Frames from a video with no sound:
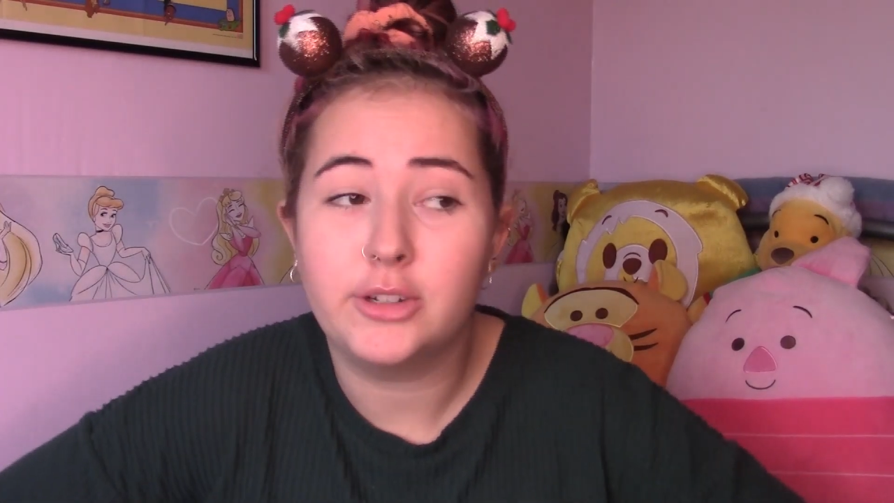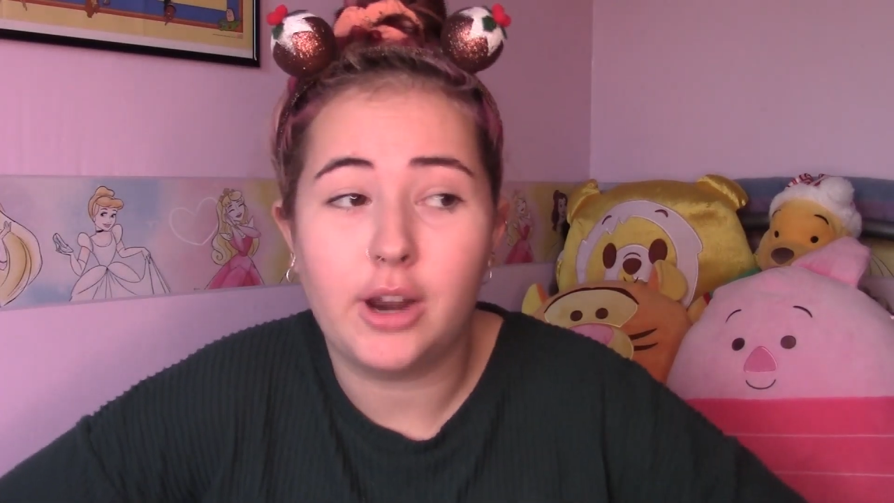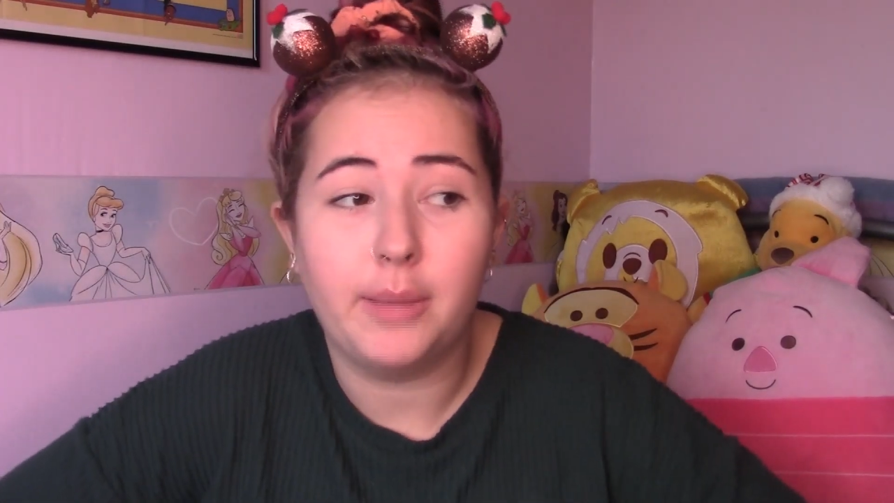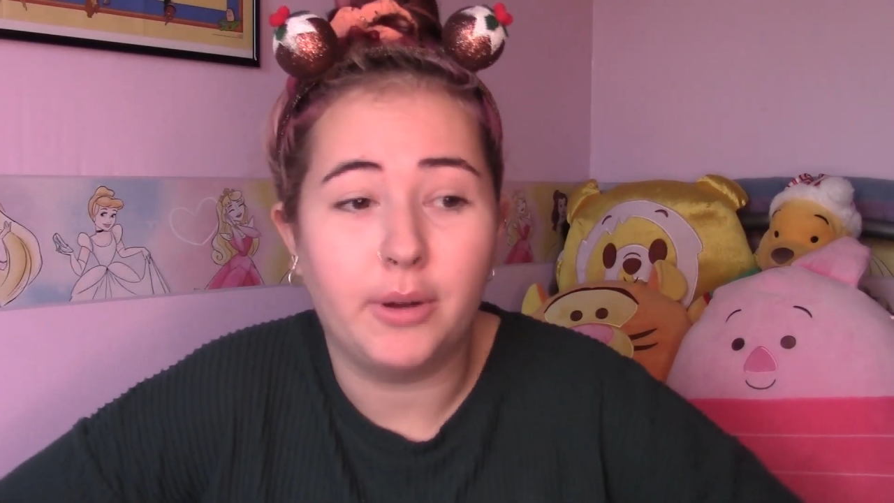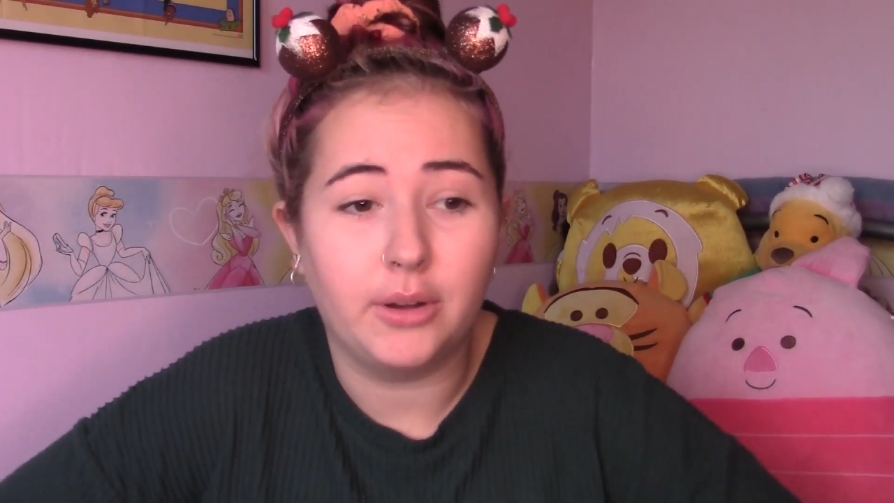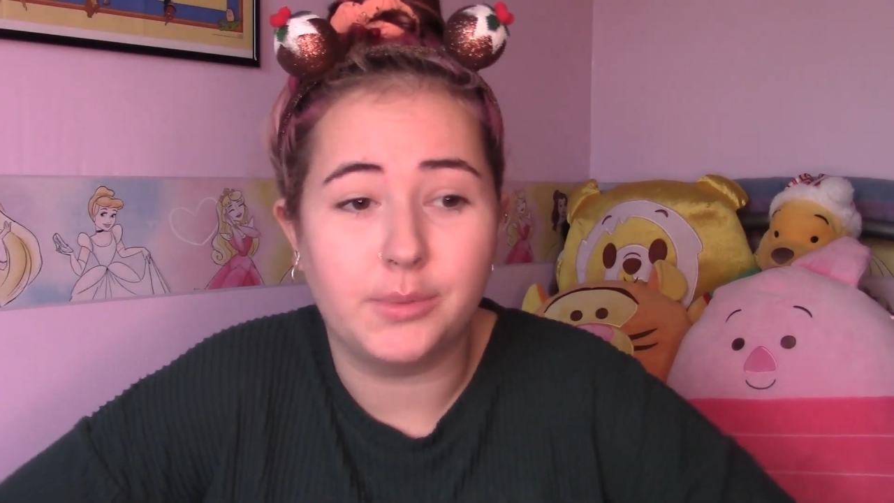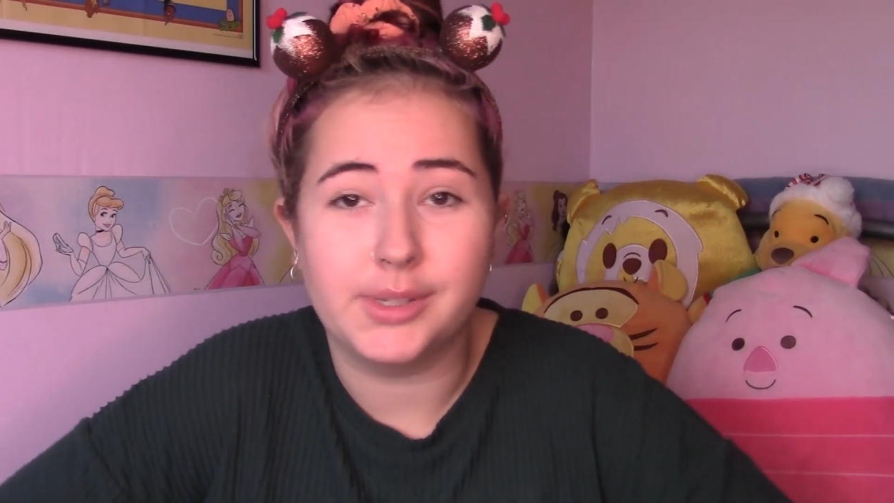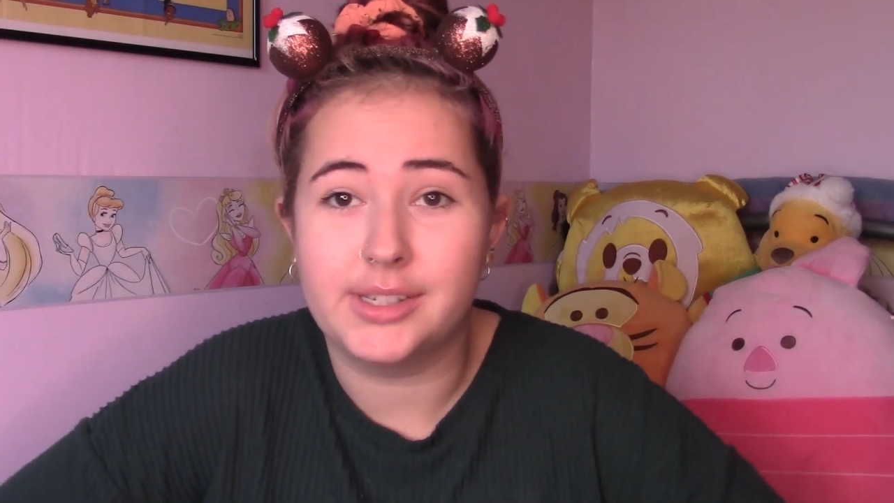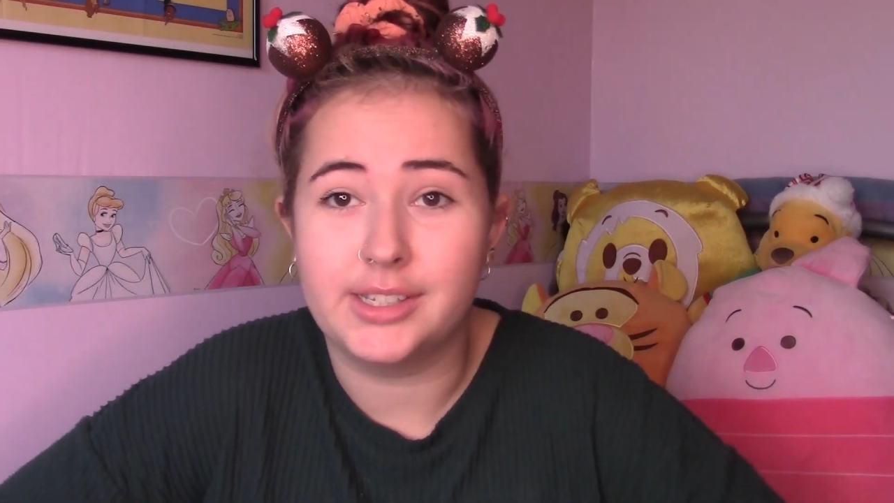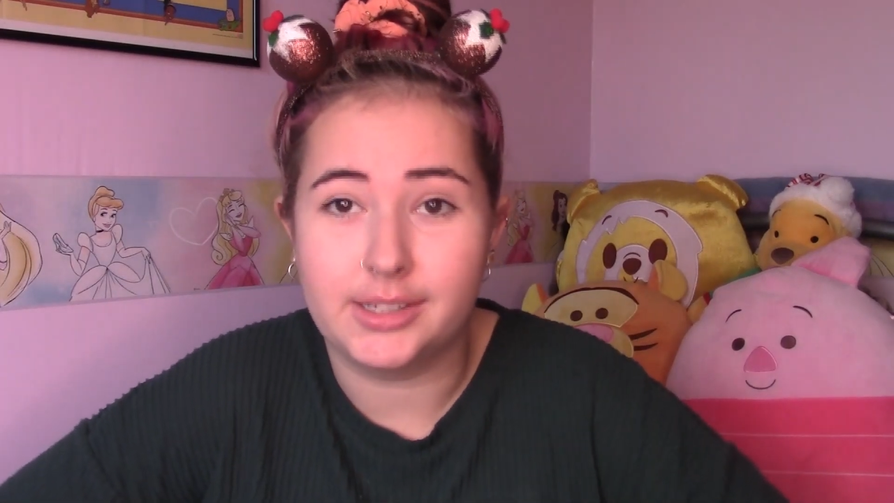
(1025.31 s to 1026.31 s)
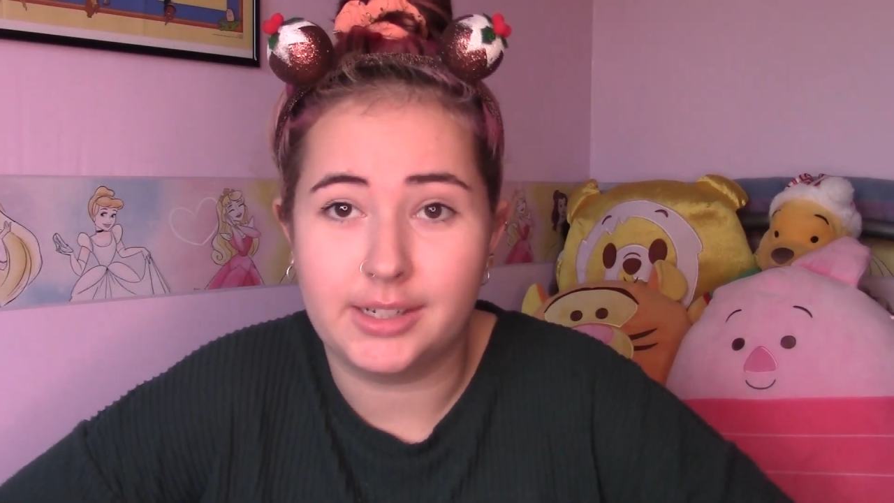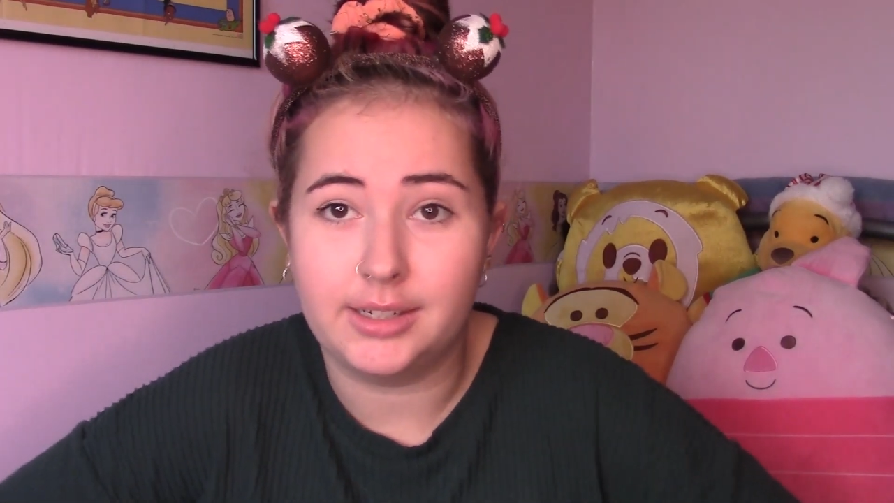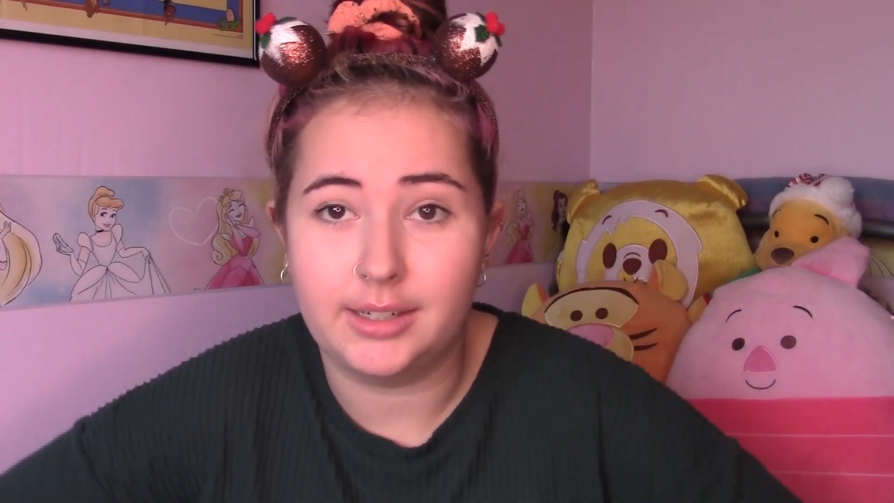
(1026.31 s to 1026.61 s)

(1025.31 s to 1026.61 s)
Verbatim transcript: tripod was